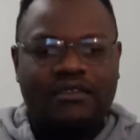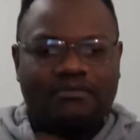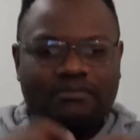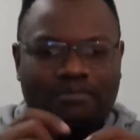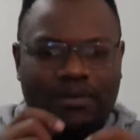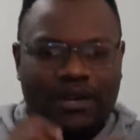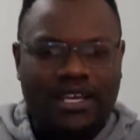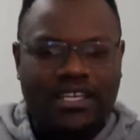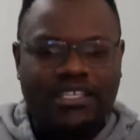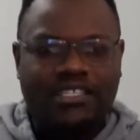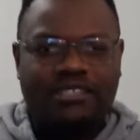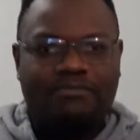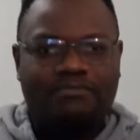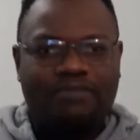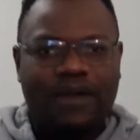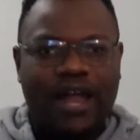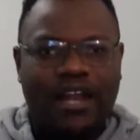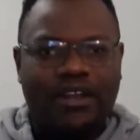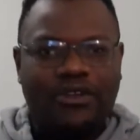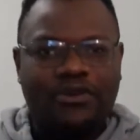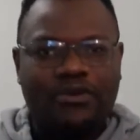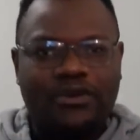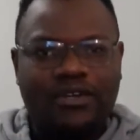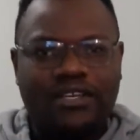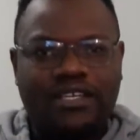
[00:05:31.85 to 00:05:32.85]
Please
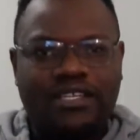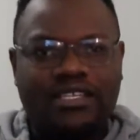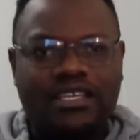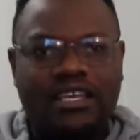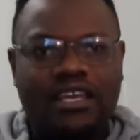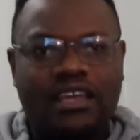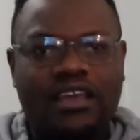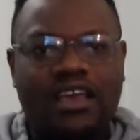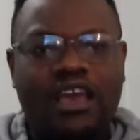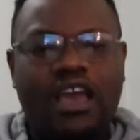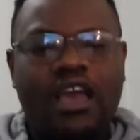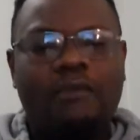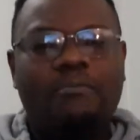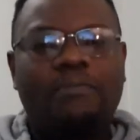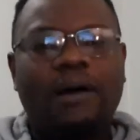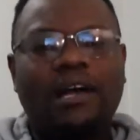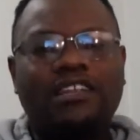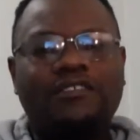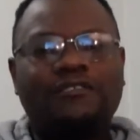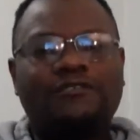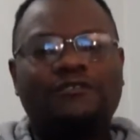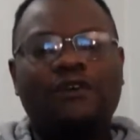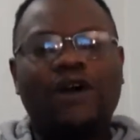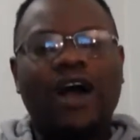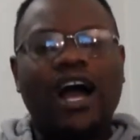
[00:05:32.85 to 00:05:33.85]
plan your essay. But
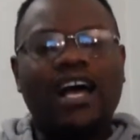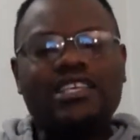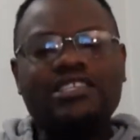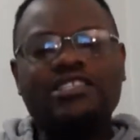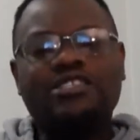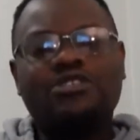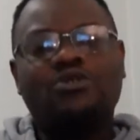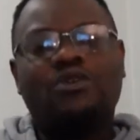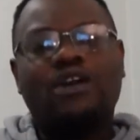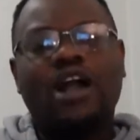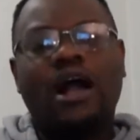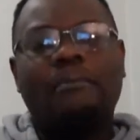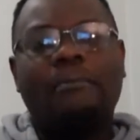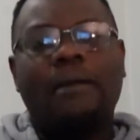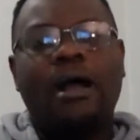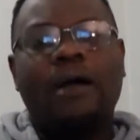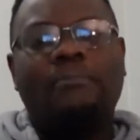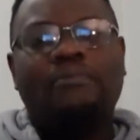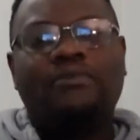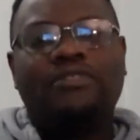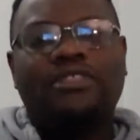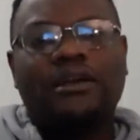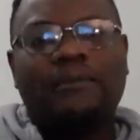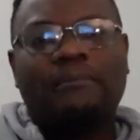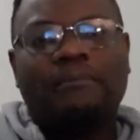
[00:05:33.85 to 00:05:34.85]
for us to come up
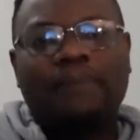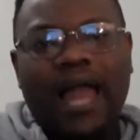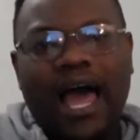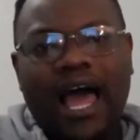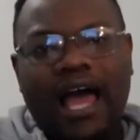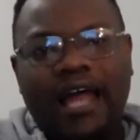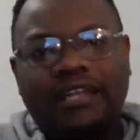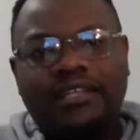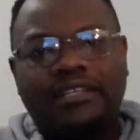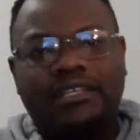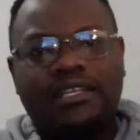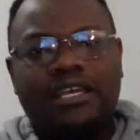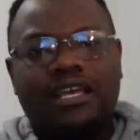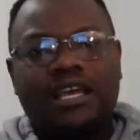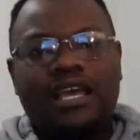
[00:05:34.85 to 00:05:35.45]
with a plan,